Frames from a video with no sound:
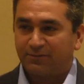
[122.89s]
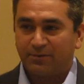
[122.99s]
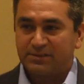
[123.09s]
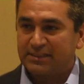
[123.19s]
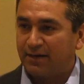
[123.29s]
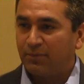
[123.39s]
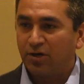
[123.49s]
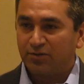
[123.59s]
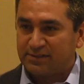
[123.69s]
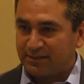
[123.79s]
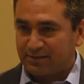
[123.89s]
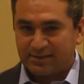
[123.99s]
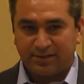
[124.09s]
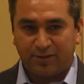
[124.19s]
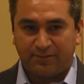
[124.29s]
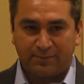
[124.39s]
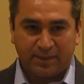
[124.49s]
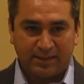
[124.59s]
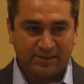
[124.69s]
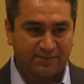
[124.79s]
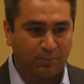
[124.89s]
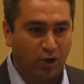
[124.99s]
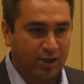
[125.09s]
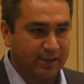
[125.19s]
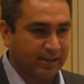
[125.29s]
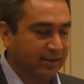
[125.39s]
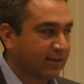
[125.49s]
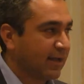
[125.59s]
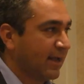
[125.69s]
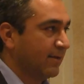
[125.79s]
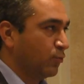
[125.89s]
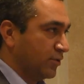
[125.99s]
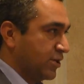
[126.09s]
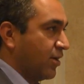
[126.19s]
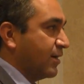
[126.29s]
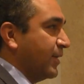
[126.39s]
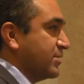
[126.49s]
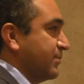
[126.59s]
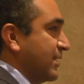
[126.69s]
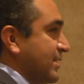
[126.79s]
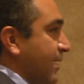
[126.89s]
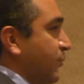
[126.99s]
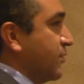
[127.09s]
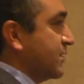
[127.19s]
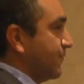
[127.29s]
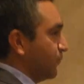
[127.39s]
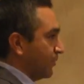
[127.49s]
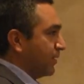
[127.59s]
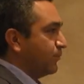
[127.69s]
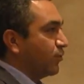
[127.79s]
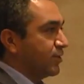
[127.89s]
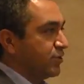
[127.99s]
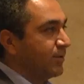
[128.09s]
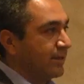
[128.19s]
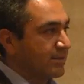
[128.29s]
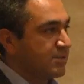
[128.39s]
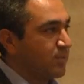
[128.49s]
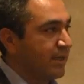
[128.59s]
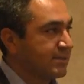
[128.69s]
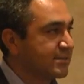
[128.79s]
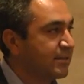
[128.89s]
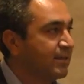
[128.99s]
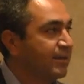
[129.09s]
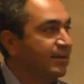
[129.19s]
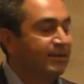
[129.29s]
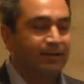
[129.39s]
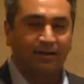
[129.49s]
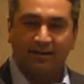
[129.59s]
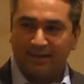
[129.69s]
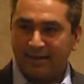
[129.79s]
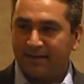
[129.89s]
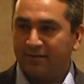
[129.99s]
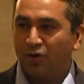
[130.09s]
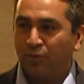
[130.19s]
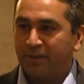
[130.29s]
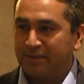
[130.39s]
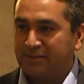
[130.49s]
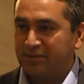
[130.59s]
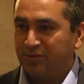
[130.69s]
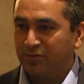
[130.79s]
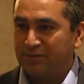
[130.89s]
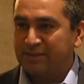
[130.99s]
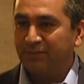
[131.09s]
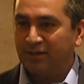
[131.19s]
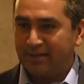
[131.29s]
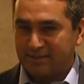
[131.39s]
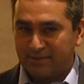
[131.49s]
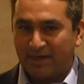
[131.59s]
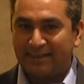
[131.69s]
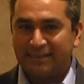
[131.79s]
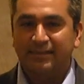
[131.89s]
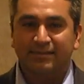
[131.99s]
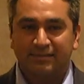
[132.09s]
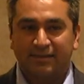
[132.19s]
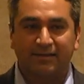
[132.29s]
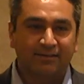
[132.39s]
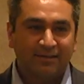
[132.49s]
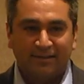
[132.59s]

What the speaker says: from CMOs and senior VPs of marketing. And we'll talk about some examples of what people are doing in the space, again, hoping to stimulate some ideas and